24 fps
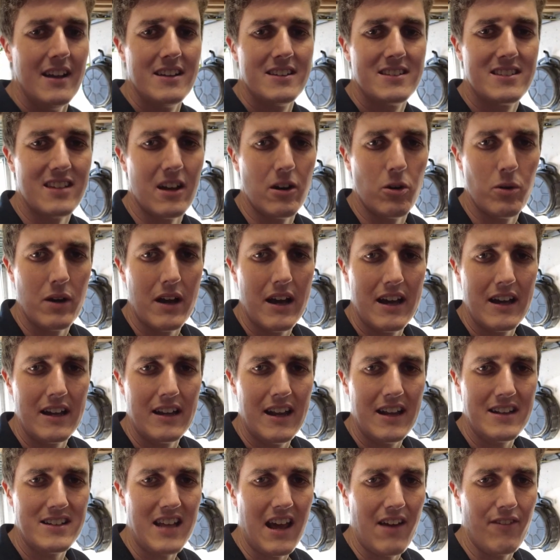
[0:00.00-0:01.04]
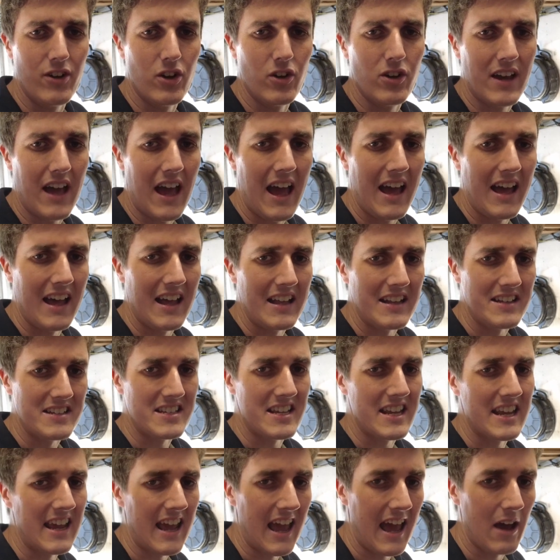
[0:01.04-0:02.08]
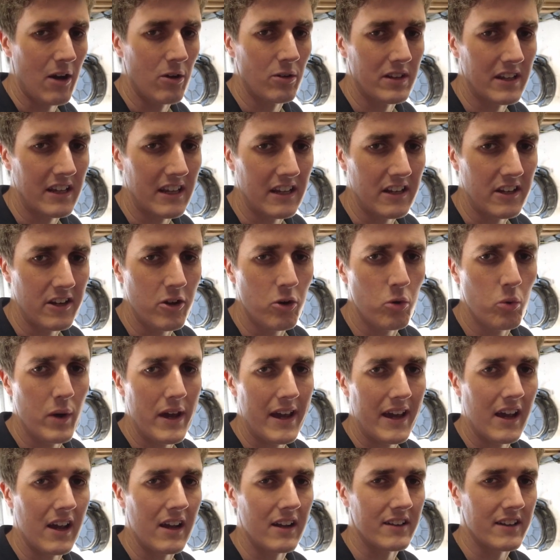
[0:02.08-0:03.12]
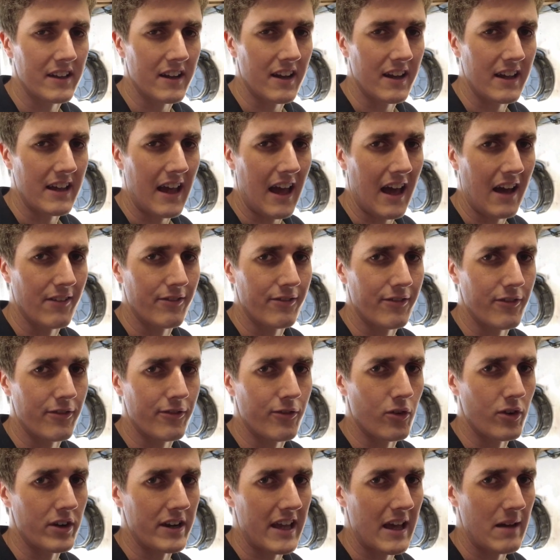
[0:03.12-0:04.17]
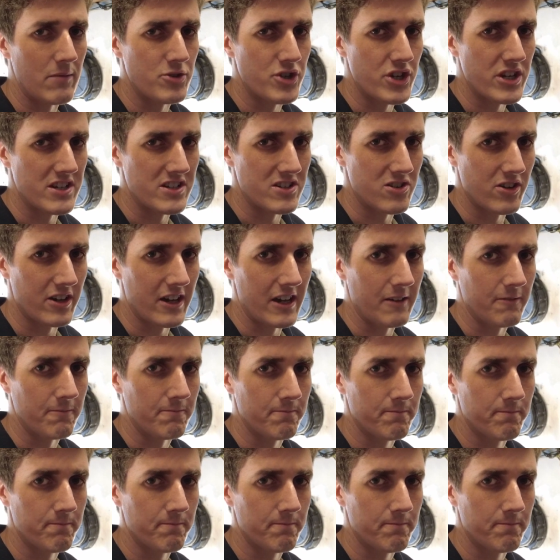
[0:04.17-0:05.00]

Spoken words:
So let's have a look and see how the new wing that I have for the MG is looking.